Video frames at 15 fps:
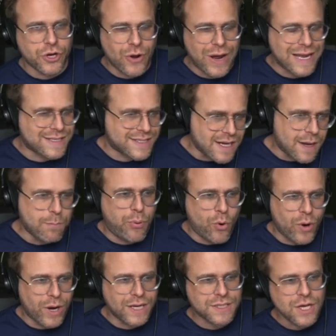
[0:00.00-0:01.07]
at some
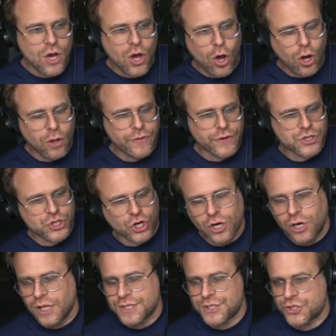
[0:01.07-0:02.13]
point, all the
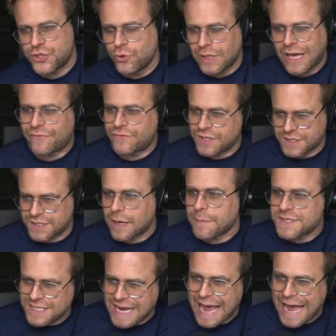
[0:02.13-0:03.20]
journalists who left to
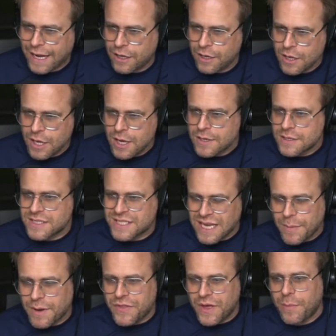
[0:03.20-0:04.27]
Substack,
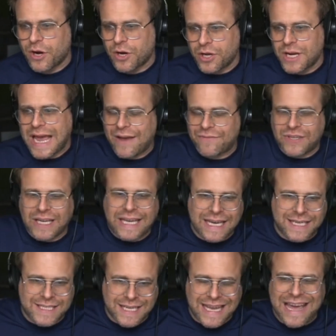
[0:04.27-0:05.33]
some of them are going to have to
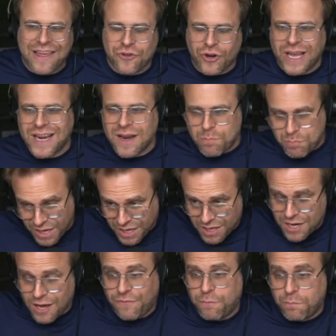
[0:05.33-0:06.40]
get together in a big
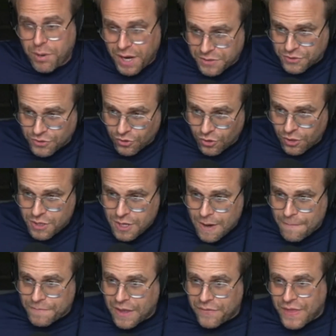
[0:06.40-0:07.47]
enough bundle
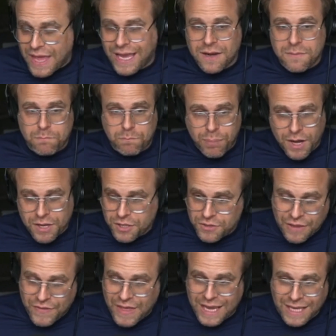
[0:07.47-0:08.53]
that they can
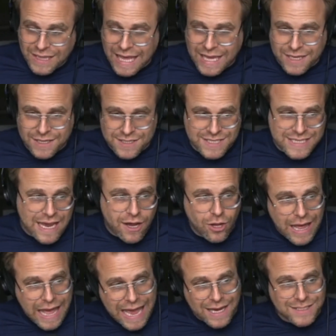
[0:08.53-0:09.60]
like
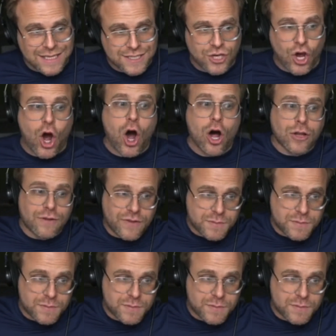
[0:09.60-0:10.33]
sell access to all of